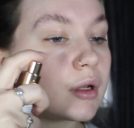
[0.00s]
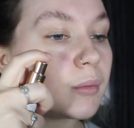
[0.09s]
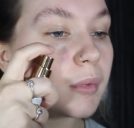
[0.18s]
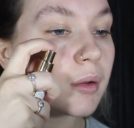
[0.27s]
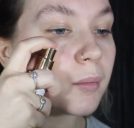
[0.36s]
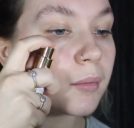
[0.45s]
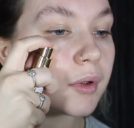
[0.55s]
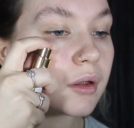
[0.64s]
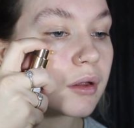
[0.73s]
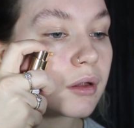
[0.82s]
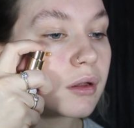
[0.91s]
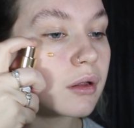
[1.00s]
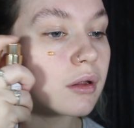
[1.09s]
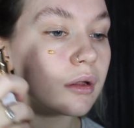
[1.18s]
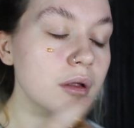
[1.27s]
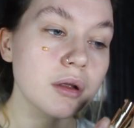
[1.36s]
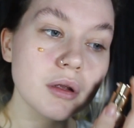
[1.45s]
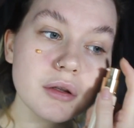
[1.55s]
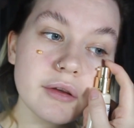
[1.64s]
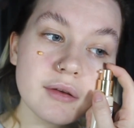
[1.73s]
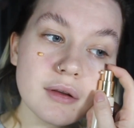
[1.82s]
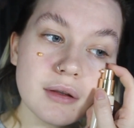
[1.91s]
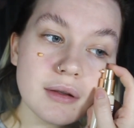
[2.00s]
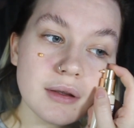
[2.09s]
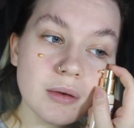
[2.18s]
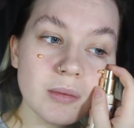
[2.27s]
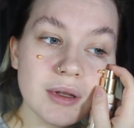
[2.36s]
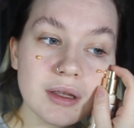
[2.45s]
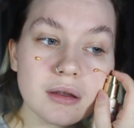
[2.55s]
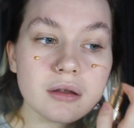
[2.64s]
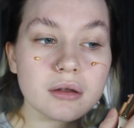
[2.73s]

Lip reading: going to pop just a little bit